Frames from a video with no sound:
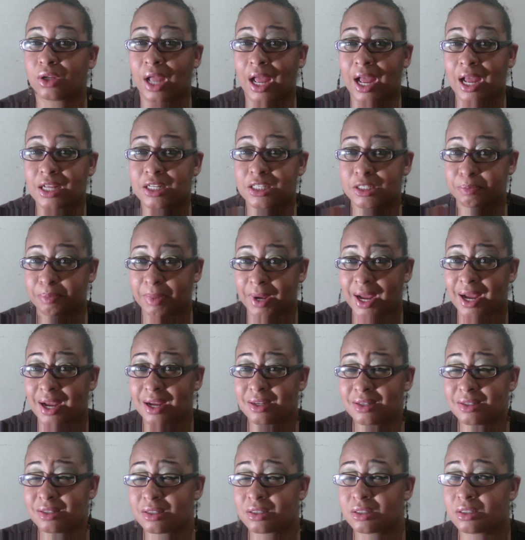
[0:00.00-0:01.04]
has
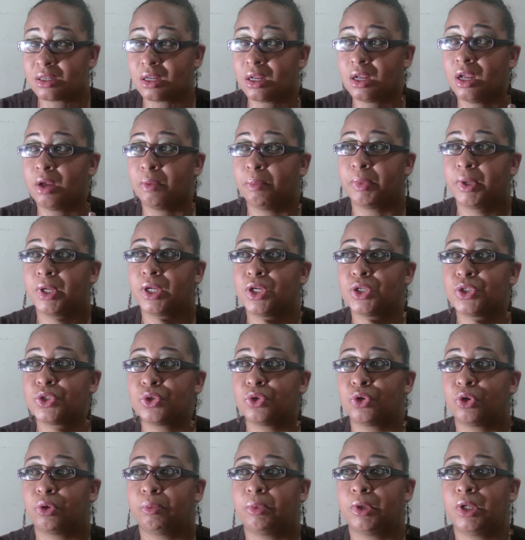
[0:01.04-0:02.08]
passed because
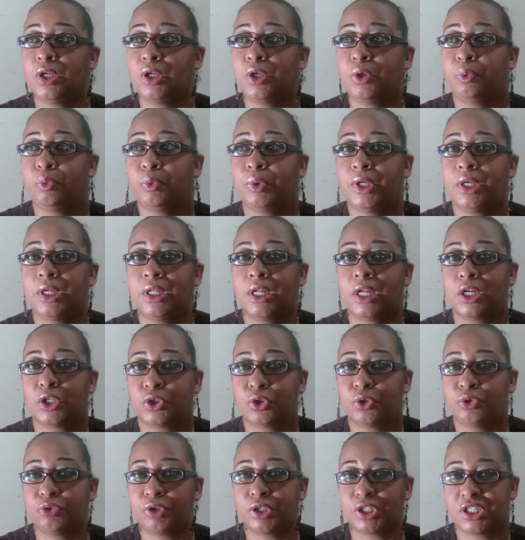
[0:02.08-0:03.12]
normally we
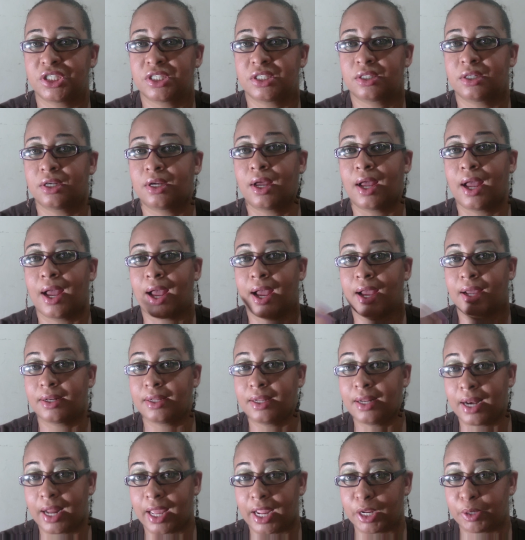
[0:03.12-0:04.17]
let you register at
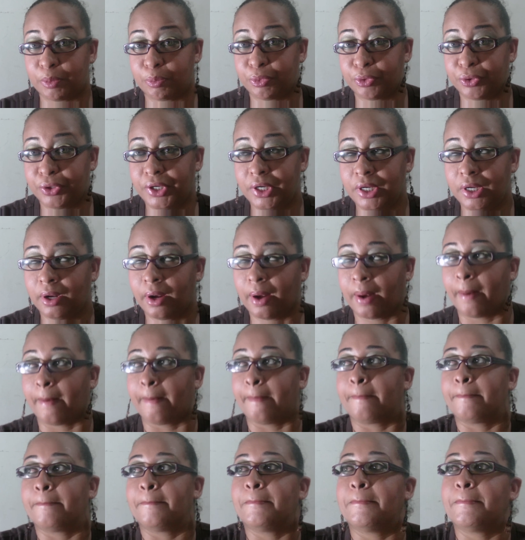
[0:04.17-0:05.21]
the library
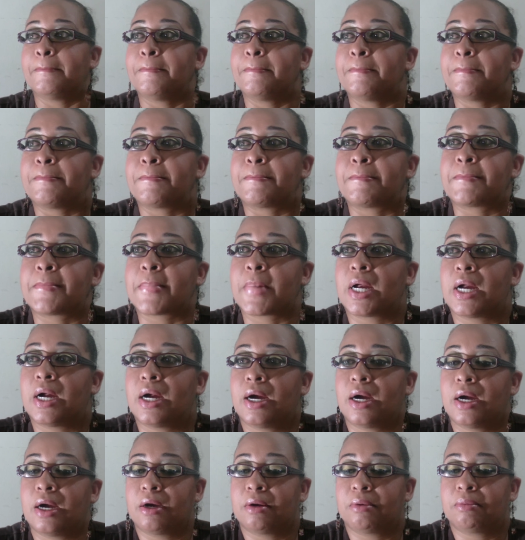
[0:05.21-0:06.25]

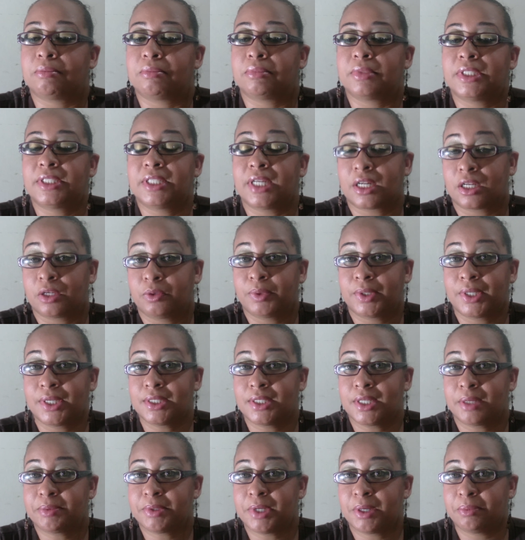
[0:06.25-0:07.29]
um, the second week in
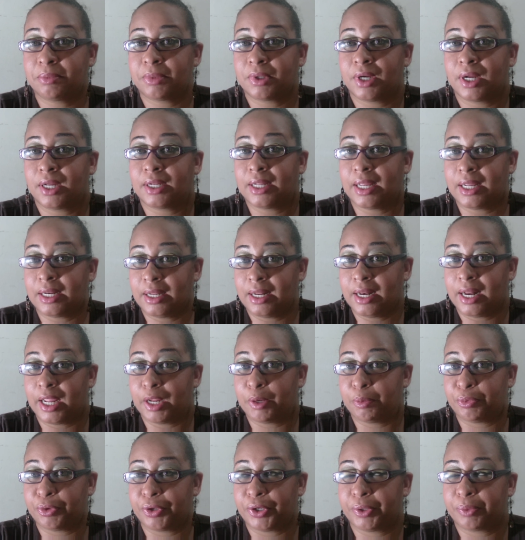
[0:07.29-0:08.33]
September at any
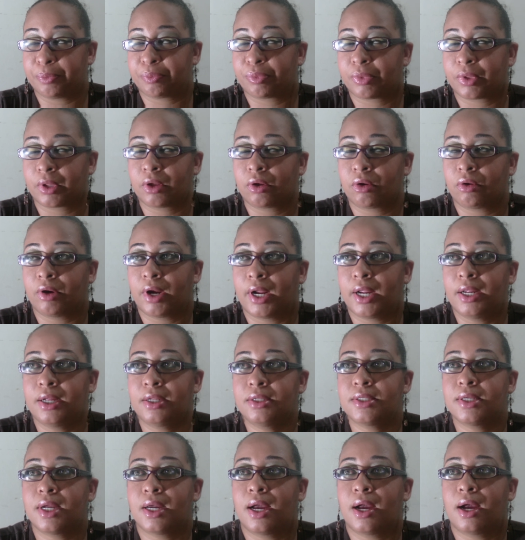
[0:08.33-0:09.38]
library,
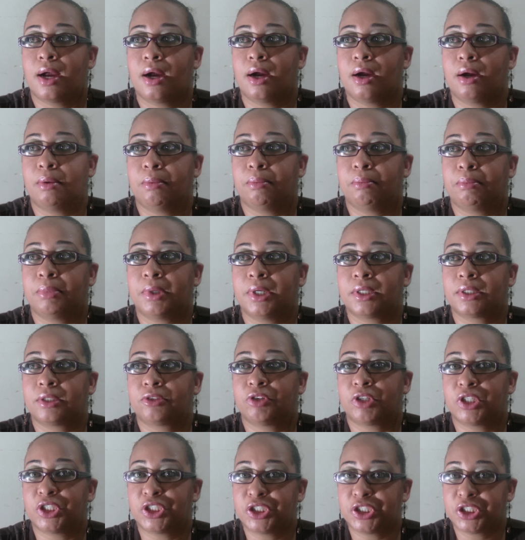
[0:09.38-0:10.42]
right? Um, but
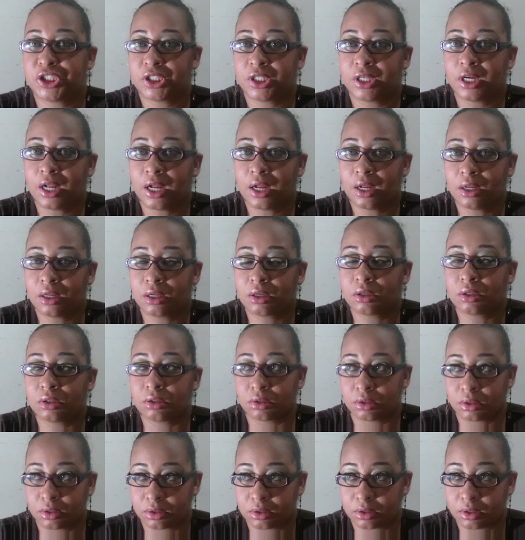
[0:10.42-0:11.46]
registration
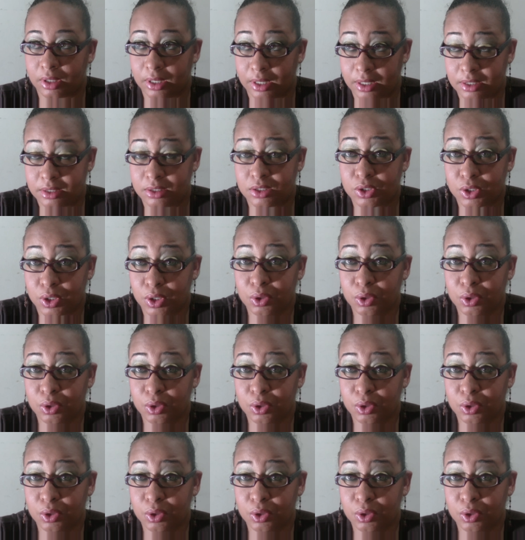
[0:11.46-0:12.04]
is